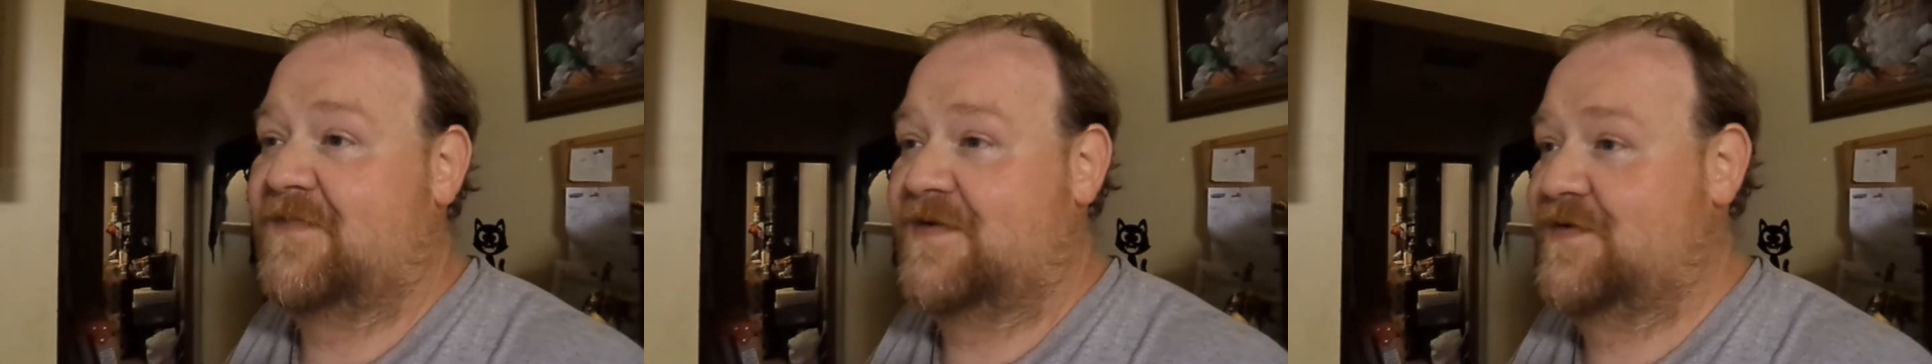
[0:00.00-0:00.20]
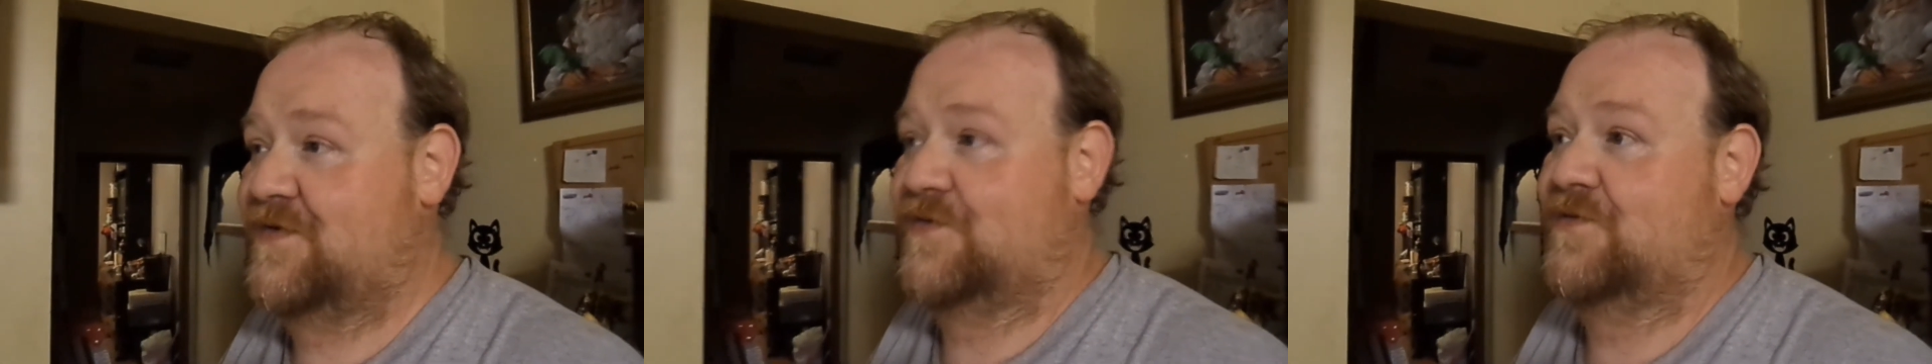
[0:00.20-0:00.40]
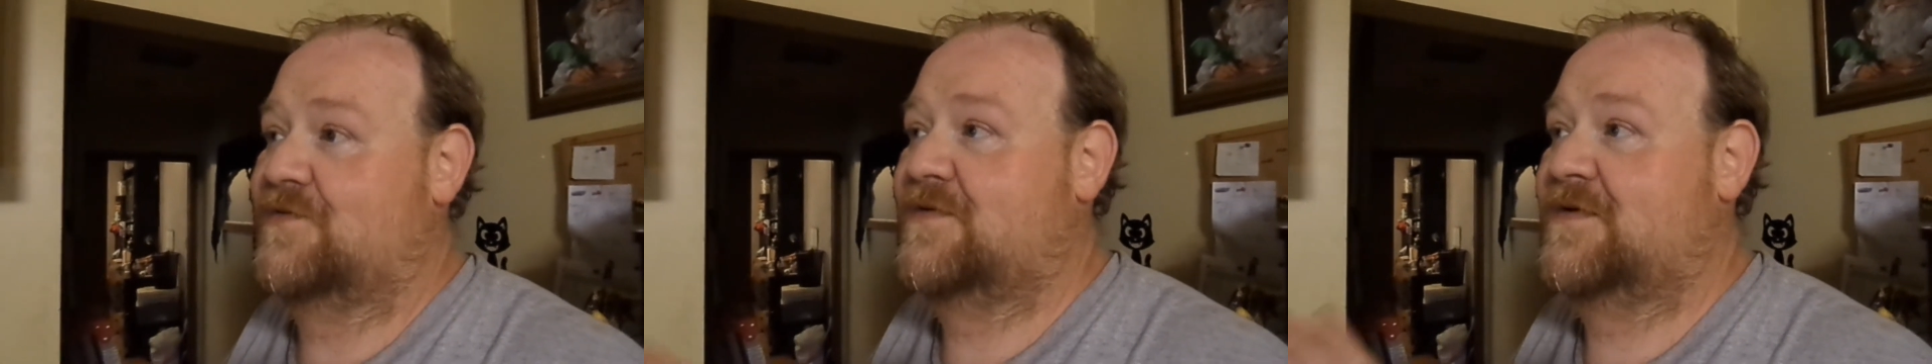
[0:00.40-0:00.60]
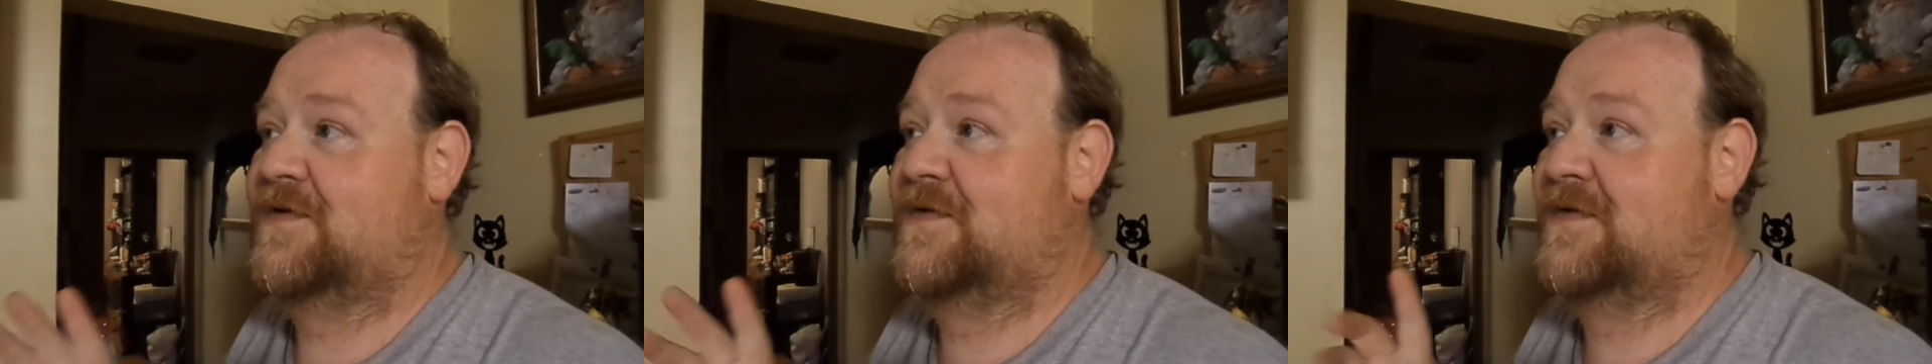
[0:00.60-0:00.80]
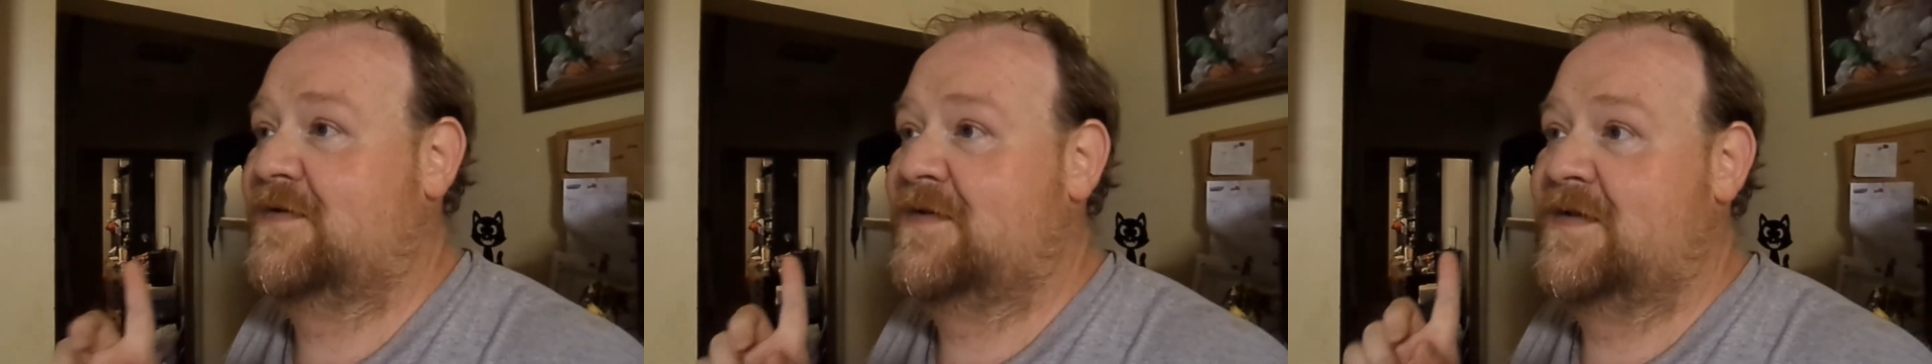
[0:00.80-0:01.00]
to do
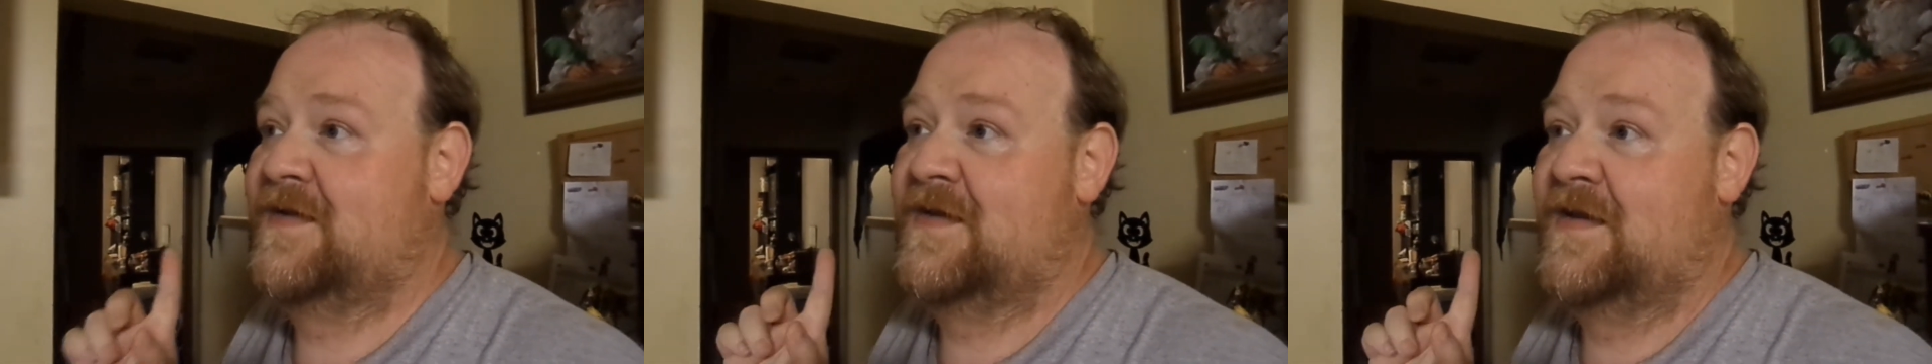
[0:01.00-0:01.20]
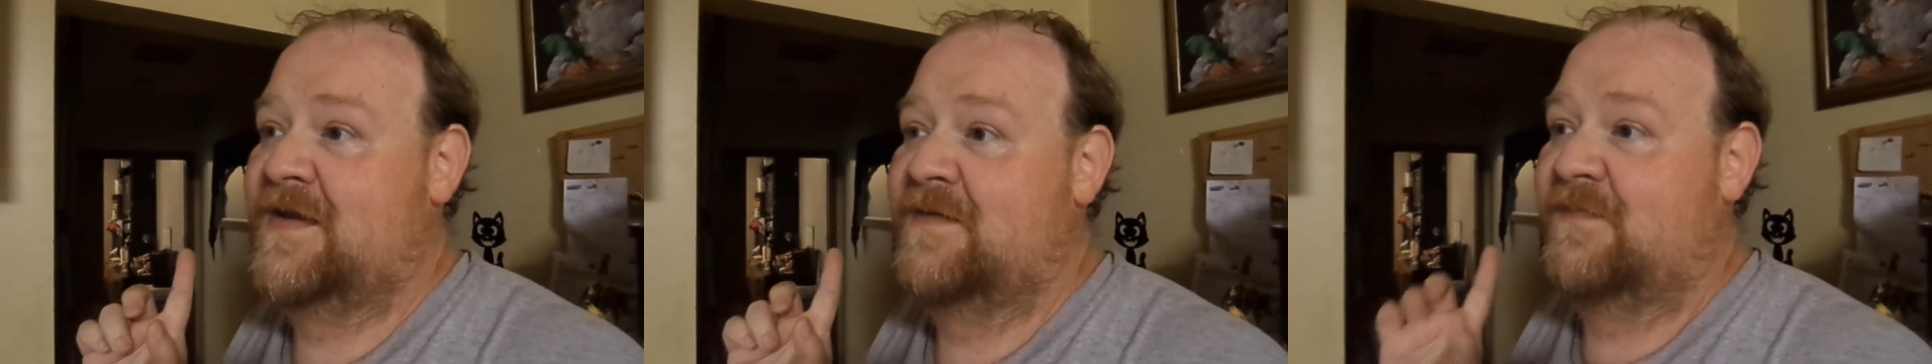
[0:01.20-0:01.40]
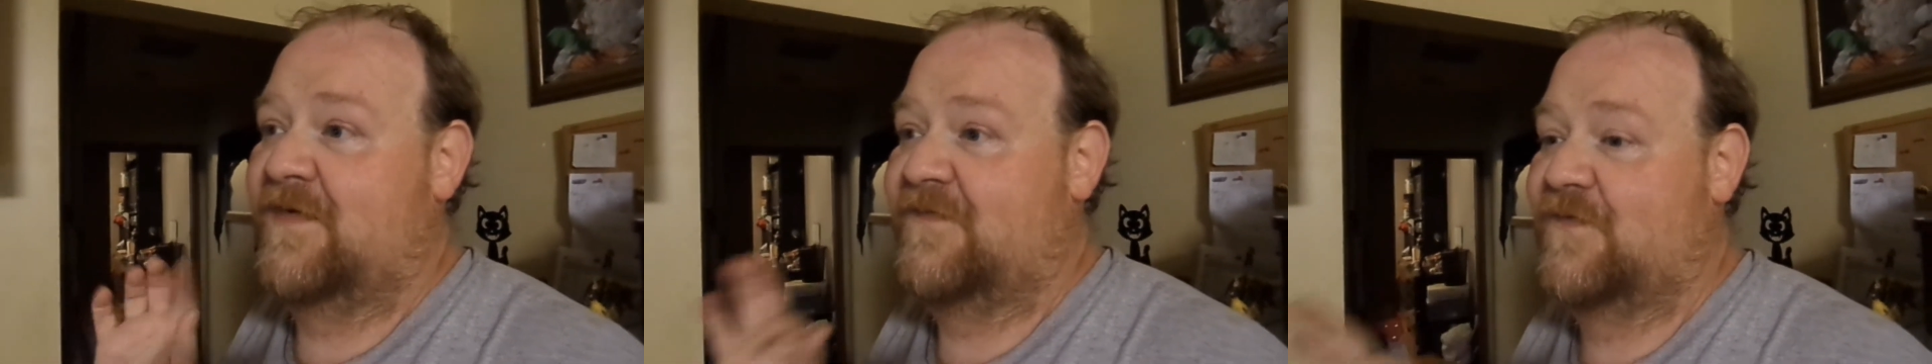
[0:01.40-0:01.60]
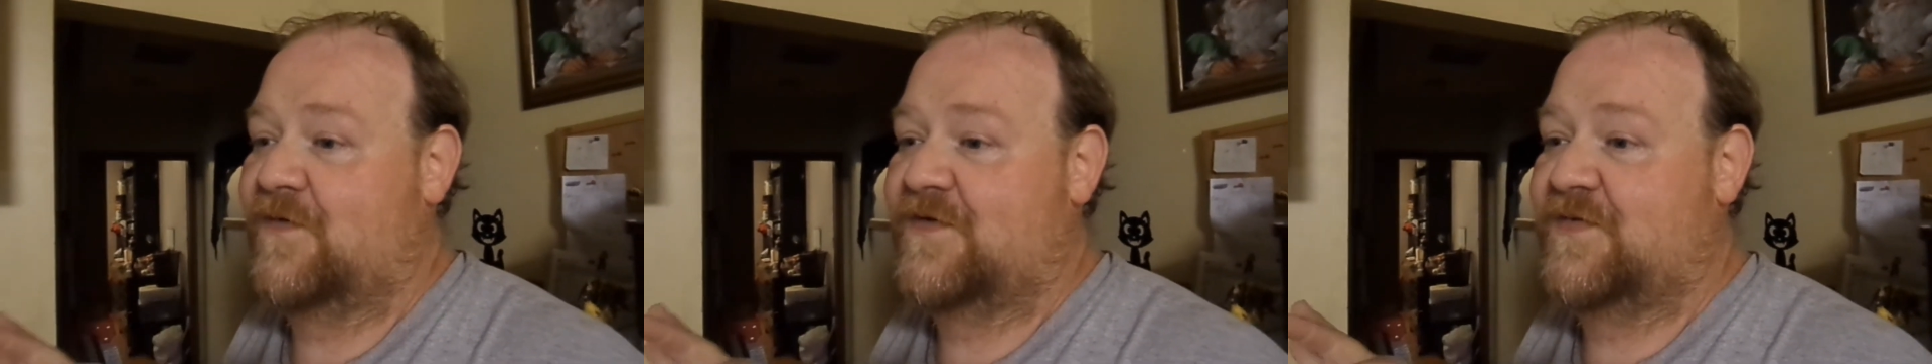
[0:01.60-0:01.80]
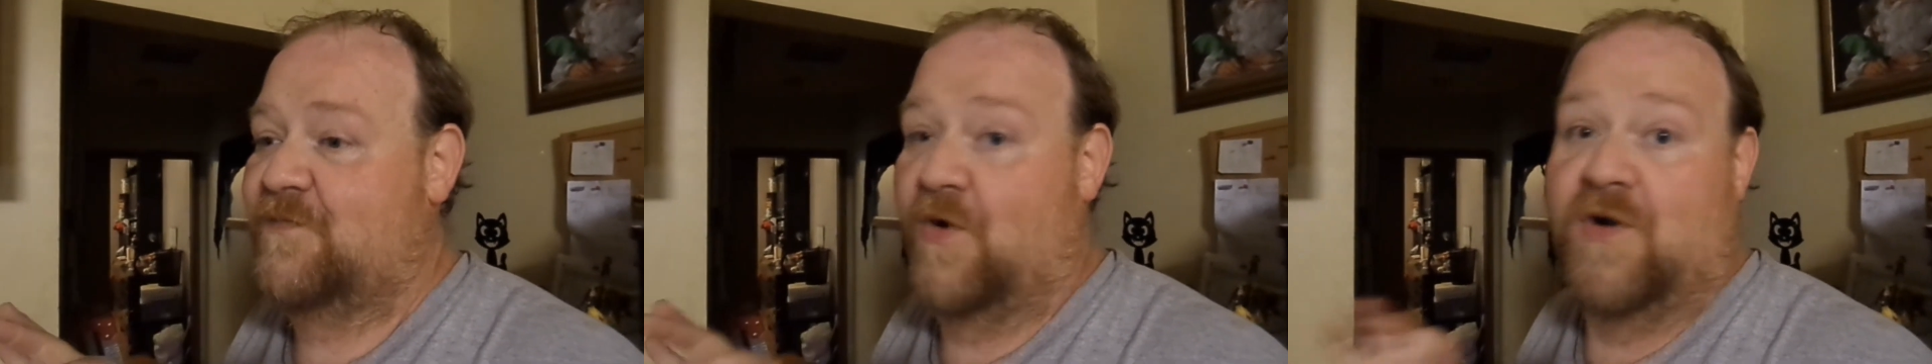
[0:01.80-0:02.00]

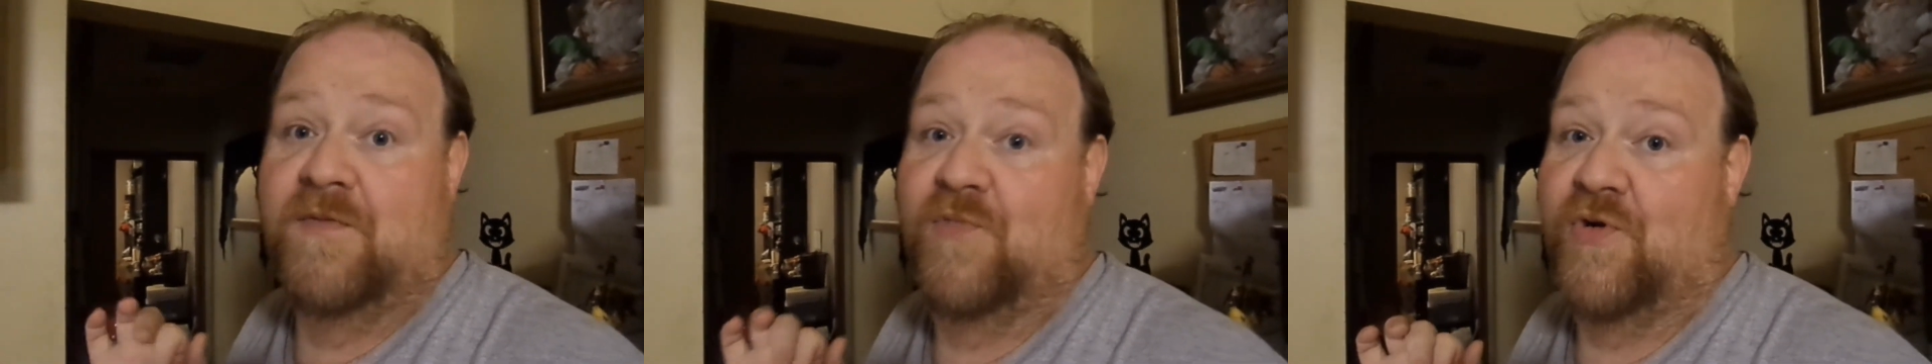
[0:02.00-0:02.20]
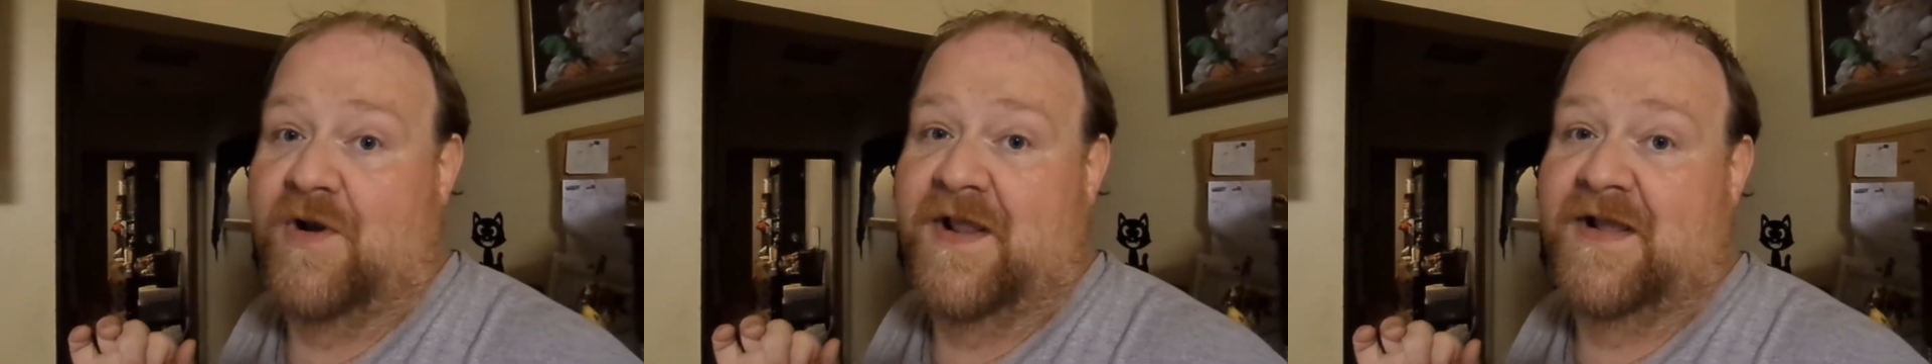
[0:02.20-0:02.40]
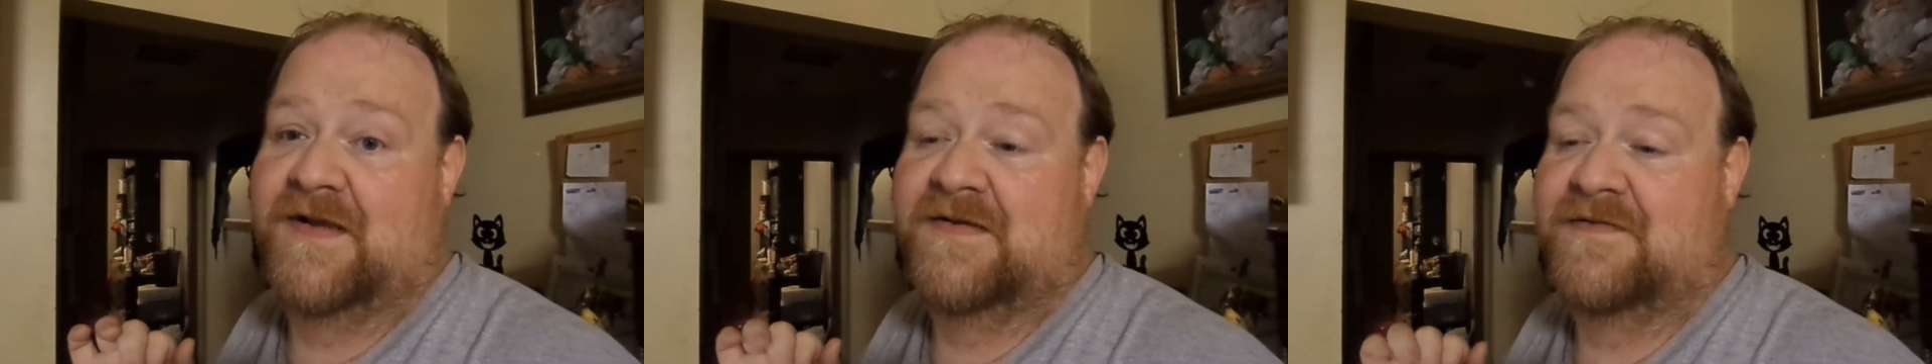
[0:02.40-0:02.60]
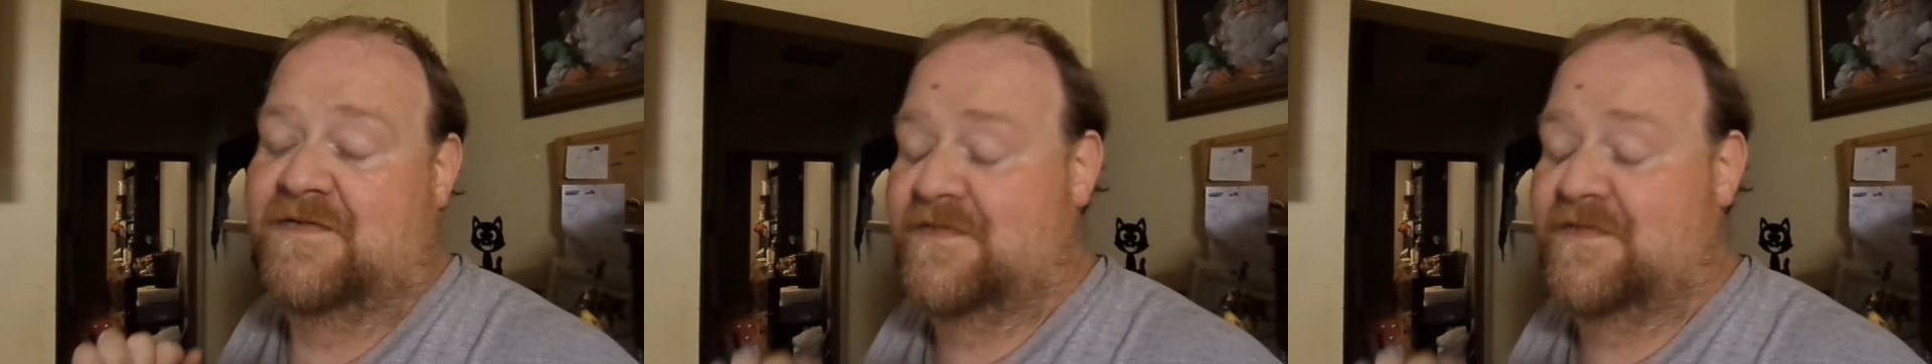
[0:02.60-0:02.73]
before tomorrow morning.